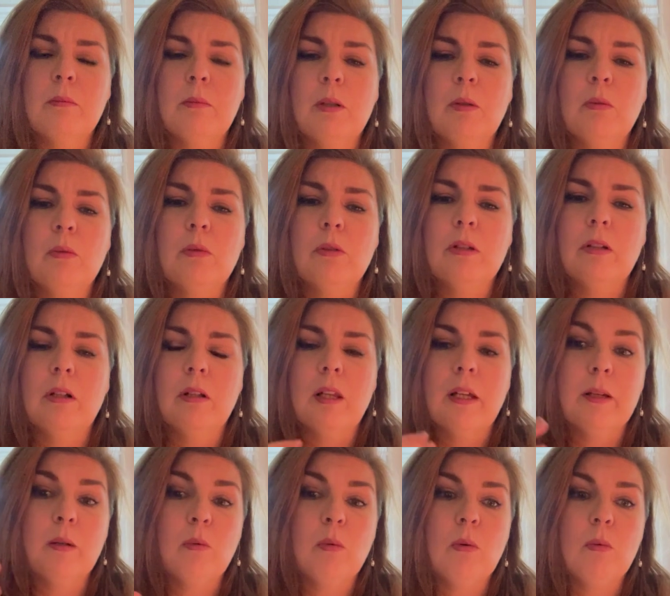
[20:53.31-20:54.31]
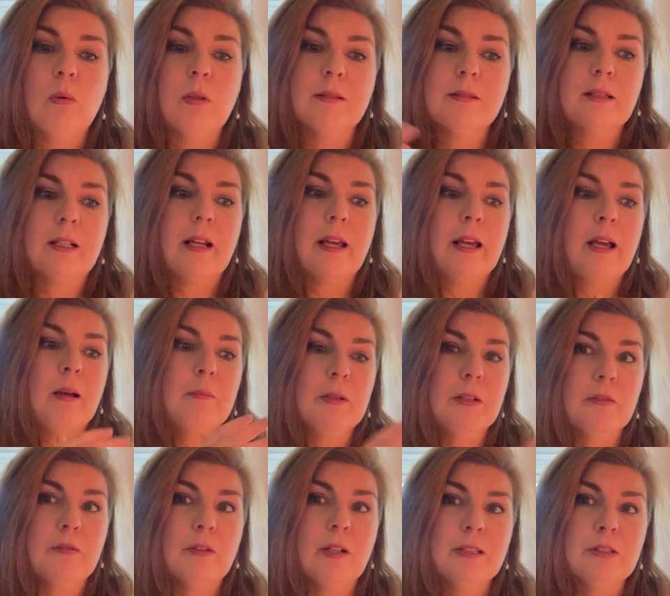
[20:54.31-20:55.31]
But, you know, like, well, what's going to happen
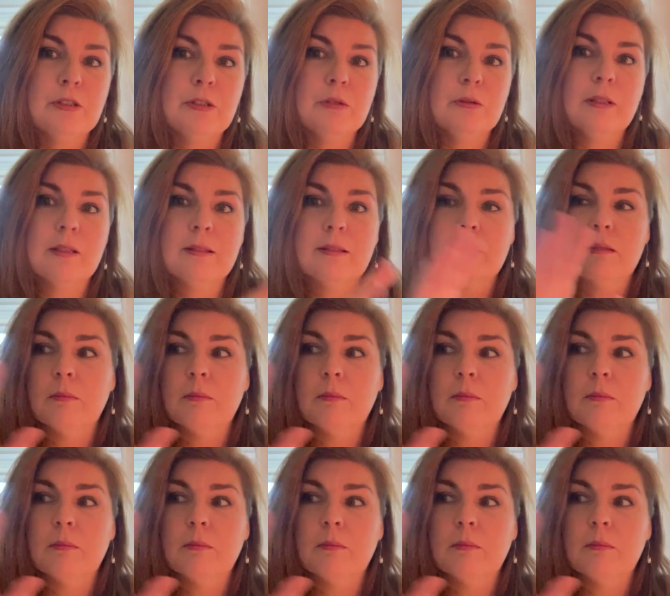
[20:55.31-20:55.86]
if I do this?